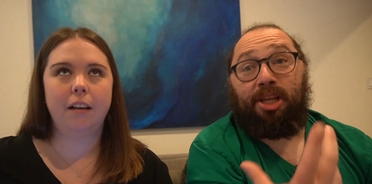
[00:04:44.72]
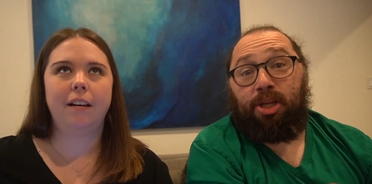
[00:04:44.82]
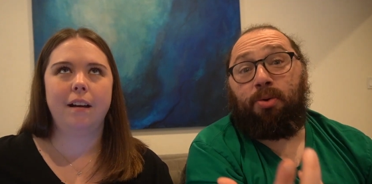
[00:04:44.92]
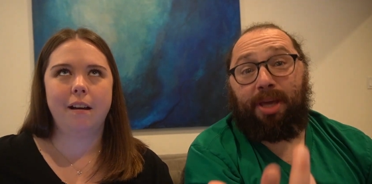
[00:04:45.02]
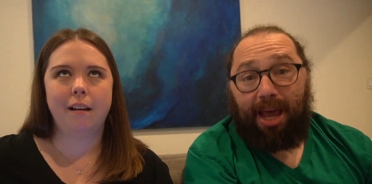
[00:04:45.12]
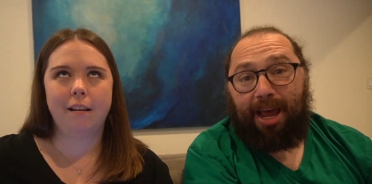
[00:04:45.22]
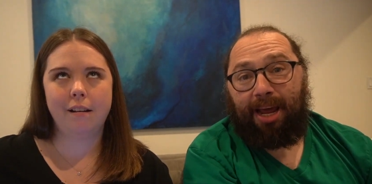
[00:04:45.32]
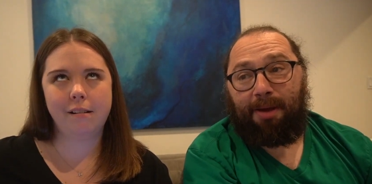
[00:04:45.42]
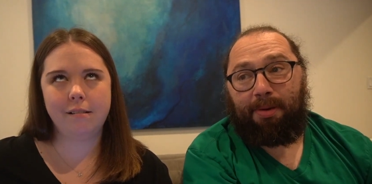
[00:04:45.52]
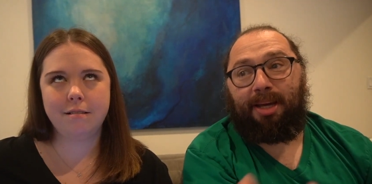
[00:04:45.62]
Speaker 1: the
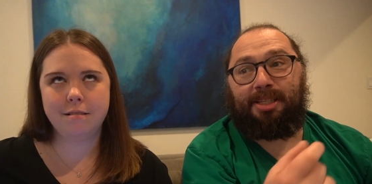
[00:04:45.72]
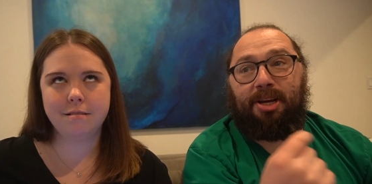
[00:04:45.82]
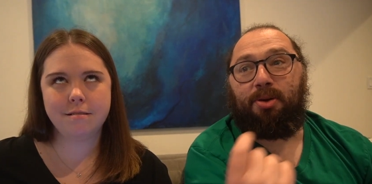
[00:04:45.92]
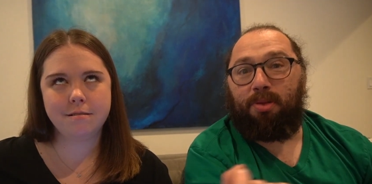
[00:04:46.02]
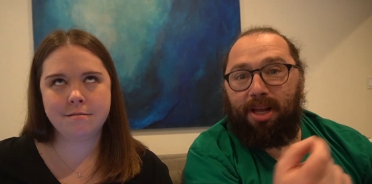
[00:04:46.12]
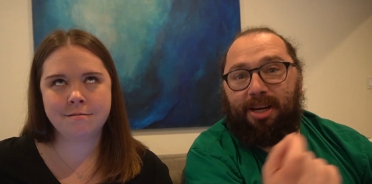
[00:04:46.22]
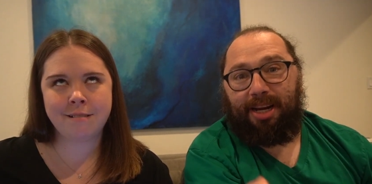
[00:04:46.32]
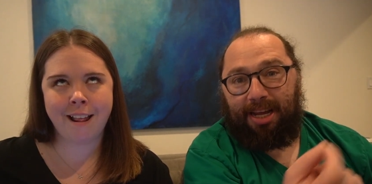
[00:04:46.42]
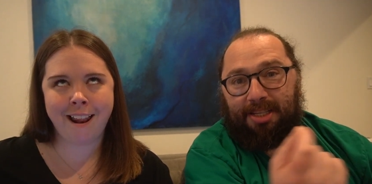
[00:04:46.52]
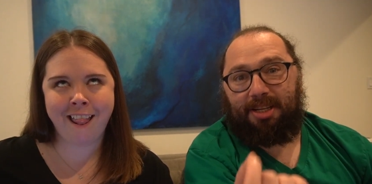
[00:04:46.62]
UK because I knew
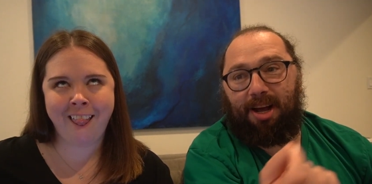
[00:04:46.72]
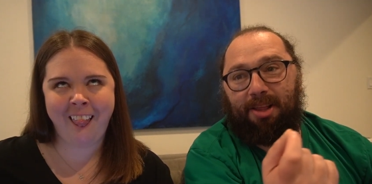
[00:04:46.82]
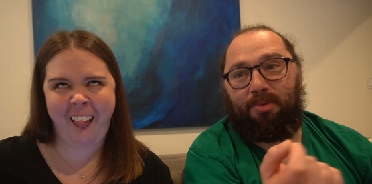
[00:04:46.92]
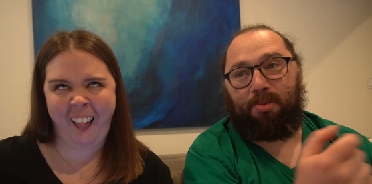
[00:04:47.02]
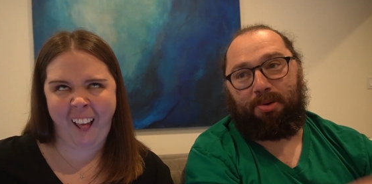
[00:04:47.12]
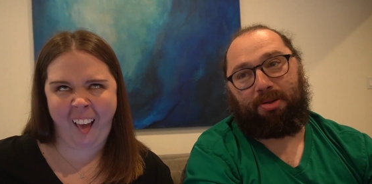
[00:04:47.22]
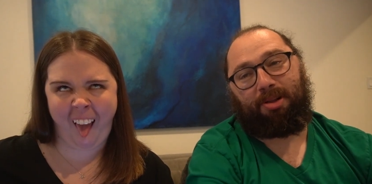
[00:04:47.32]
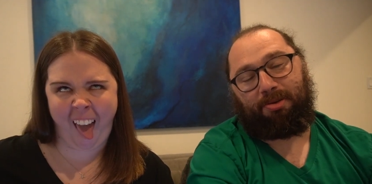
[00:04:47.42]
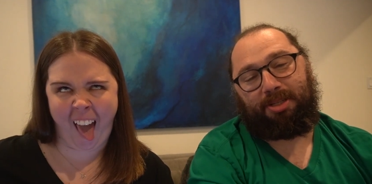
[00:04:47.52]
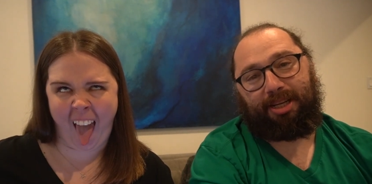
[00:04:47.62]
London and Scotland were both
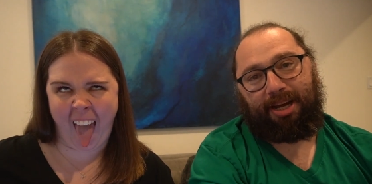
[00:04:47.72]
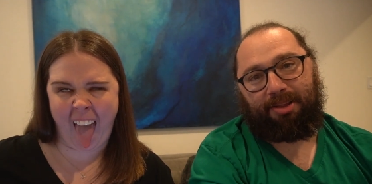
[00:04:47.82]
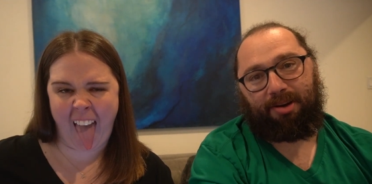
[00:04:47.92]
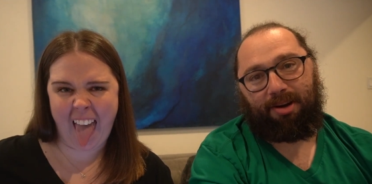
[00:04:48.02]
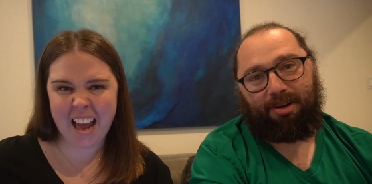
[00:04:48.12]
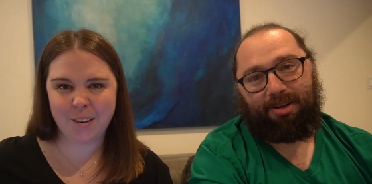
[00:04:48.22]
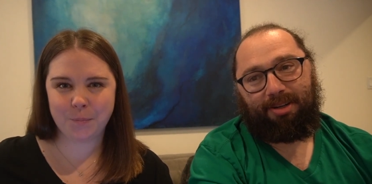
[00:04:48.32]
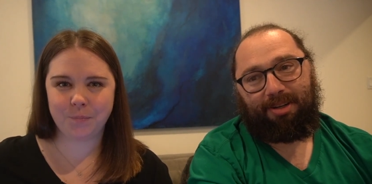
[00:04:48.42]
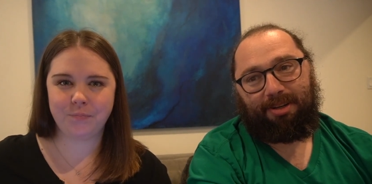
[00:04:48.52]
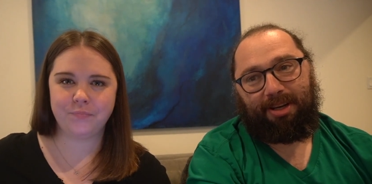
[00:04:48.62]
close together,
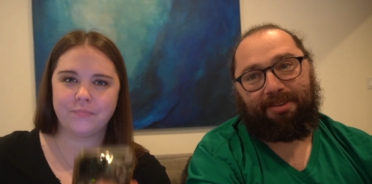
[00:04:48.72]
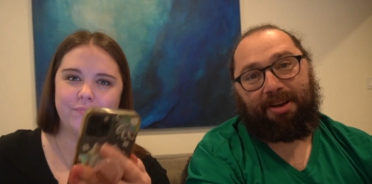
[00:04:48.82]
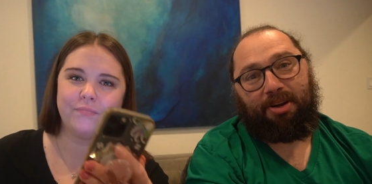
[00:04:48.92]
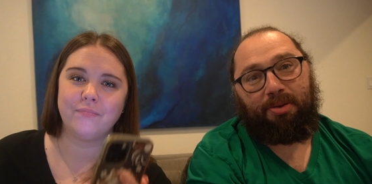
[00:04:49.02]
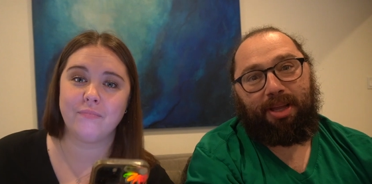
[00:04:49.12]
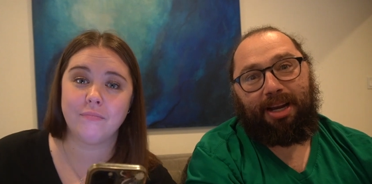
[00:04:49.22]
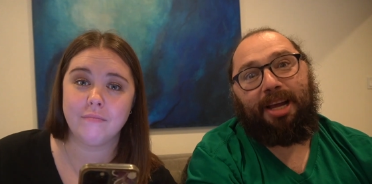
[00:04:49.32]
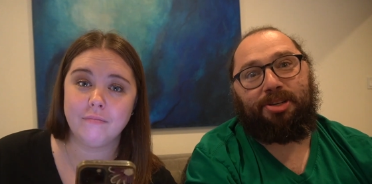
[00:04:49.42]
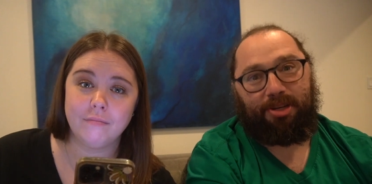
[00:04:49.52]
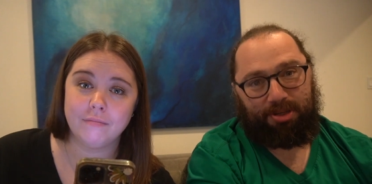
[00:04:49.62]
and if I knew that
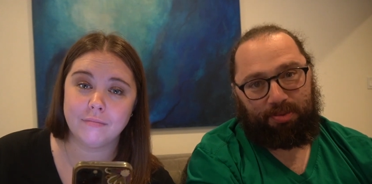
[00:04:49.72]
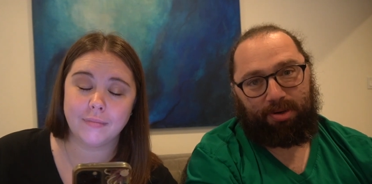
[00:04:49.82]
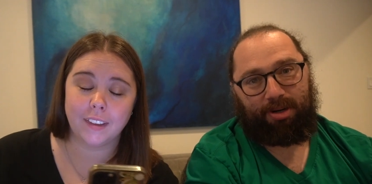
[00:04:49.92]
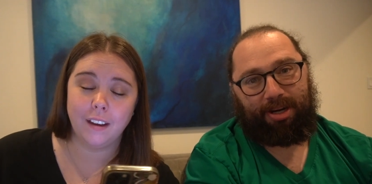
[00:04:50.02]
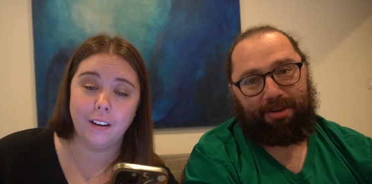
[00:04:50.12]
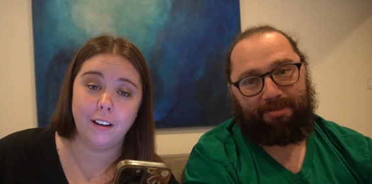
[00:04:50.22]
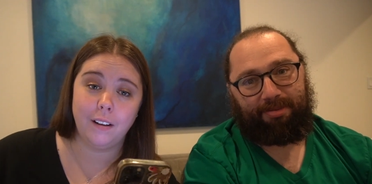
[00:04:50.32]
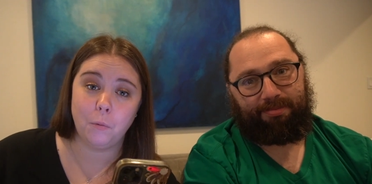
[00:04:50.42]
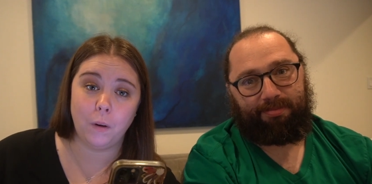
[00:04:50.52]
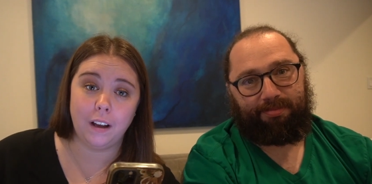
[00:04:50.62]
nations were
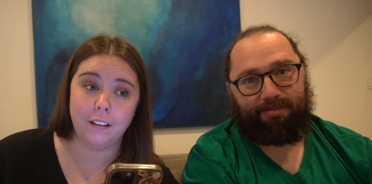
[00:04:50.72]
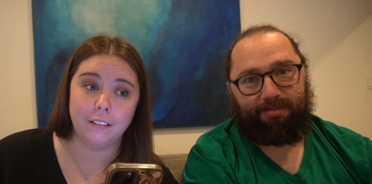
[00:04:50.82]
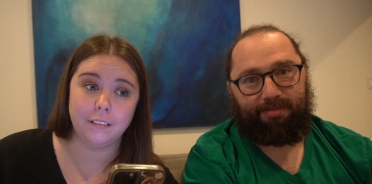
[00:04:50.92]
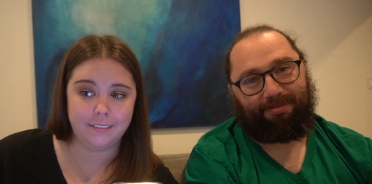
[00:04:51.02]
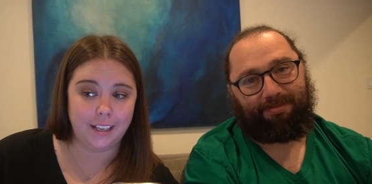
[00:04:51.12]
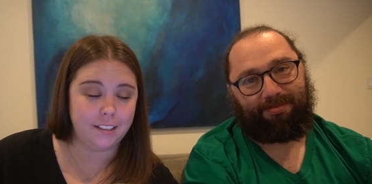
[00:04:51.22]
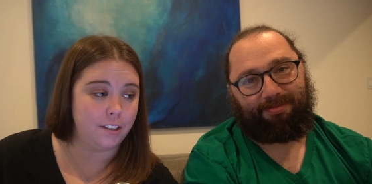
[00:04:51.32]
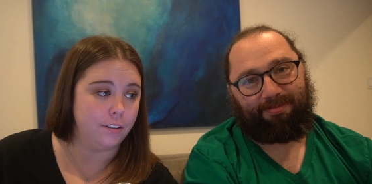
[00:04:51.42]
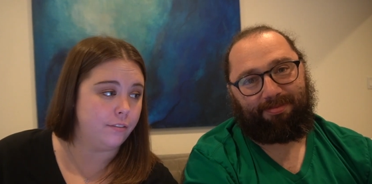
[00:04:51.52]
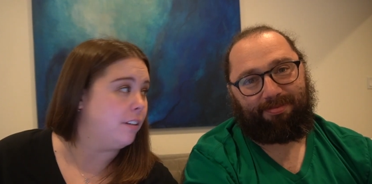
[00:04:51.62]
enough.
Speaker 2: Well,
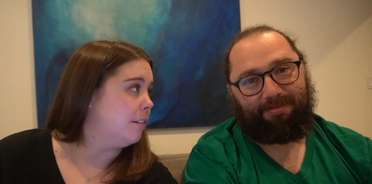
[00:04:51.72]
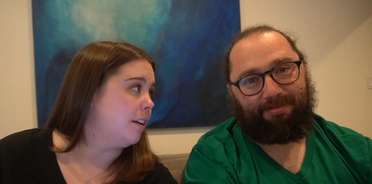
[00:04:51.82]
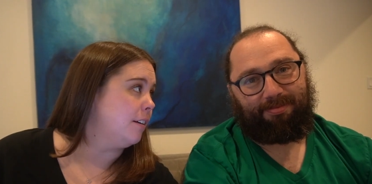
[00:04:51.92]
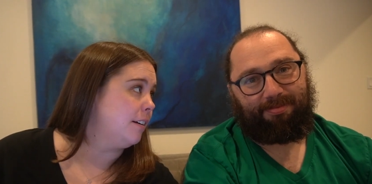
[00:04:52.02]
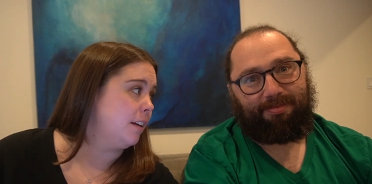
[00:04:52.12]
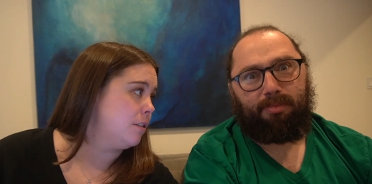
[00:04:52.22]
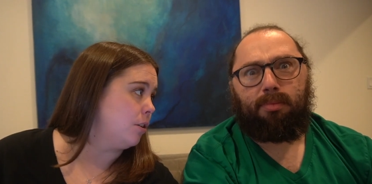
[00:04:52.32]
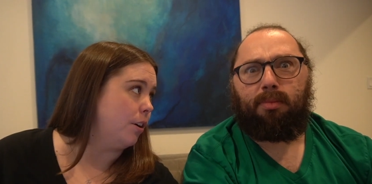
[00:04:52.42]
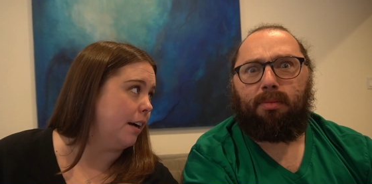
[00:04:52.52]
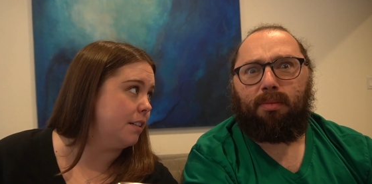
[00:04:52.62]
that's your fault. You didn't
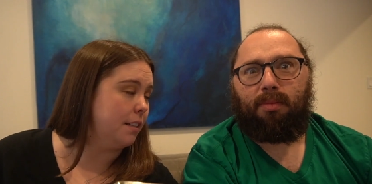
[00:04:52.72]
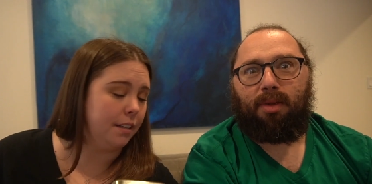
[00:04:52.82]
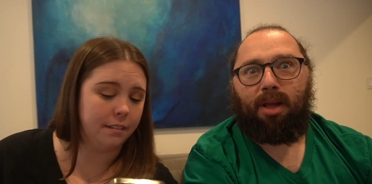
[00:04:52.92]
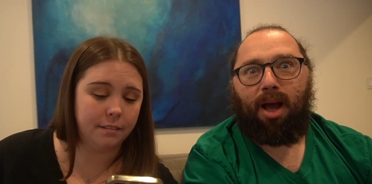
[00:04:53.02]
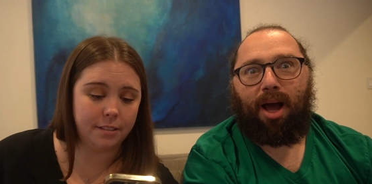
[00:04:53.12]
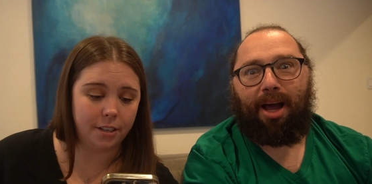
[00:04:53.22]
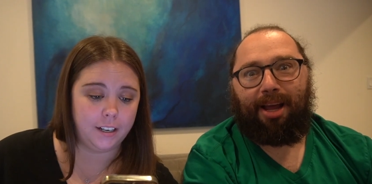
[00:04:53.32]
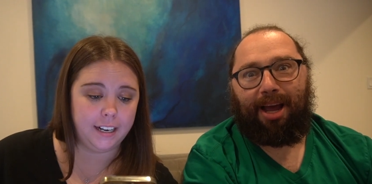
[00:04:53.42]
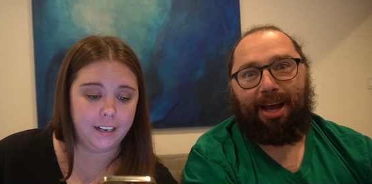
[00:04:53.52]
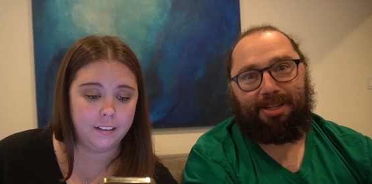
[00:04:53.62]
answer correctly.
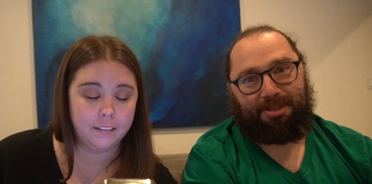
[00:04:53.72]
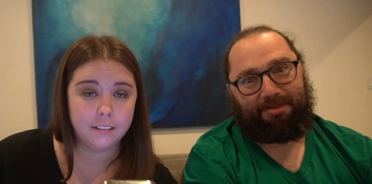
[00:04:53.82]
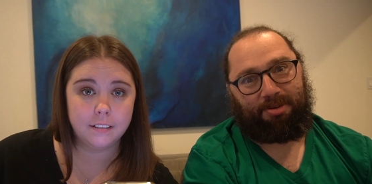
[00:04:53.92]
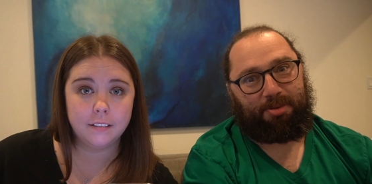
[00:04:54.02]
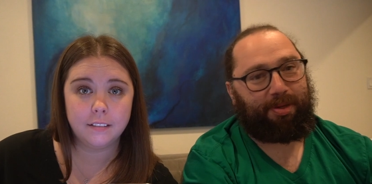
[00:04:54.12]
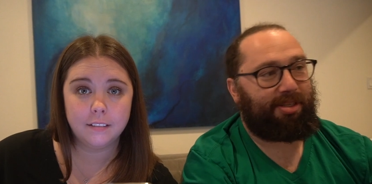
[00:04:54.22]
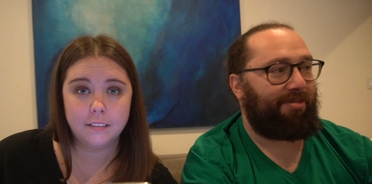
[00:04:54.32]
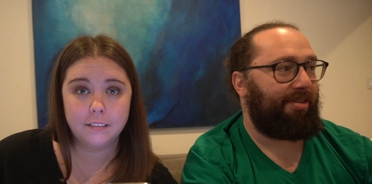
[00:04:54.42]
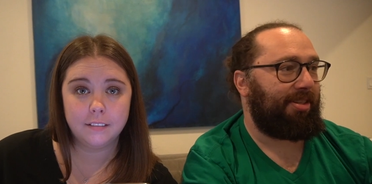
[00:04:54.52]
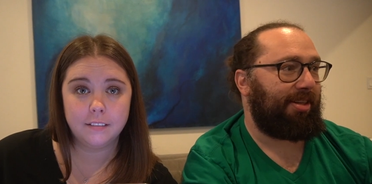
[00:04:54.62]
Speaker 1: Sorry. I asked for
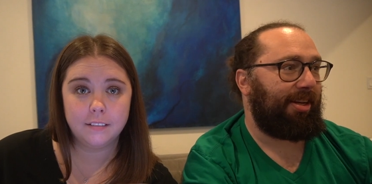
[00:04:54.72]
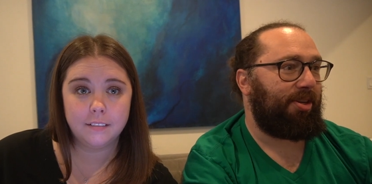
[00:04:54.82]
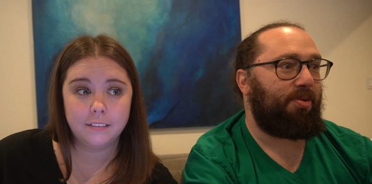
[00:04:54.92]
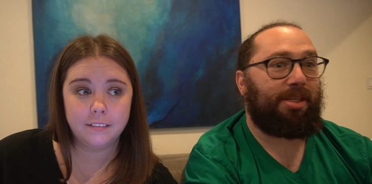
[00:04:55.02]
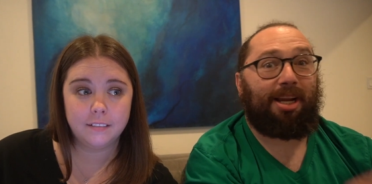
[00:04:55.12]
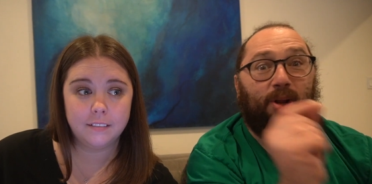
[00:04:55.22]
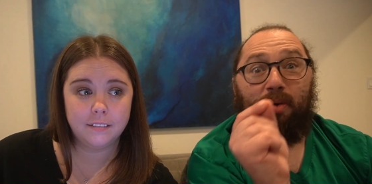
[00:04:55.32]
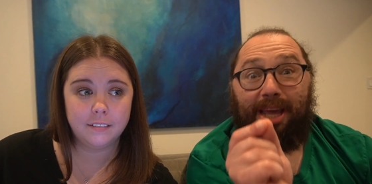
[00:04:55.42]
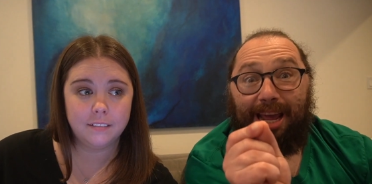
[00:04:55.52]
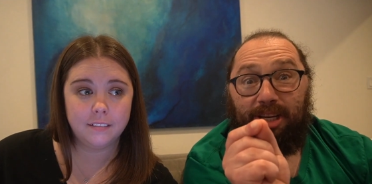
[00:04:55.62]
specificity, and you said
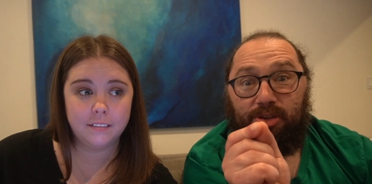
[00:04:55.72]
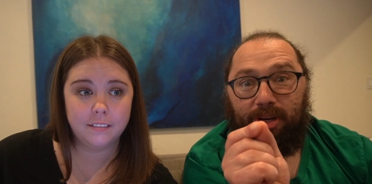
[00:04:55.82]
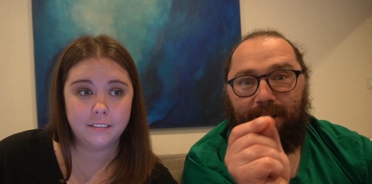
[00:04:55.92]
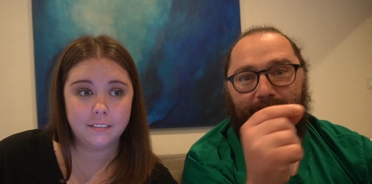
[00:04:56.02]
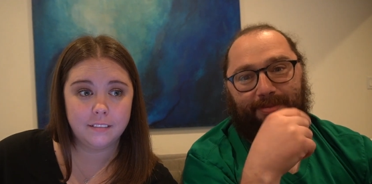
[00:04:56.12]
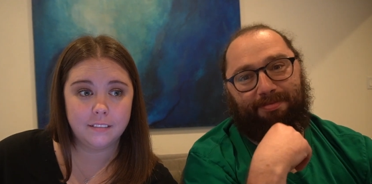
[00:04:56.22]
location.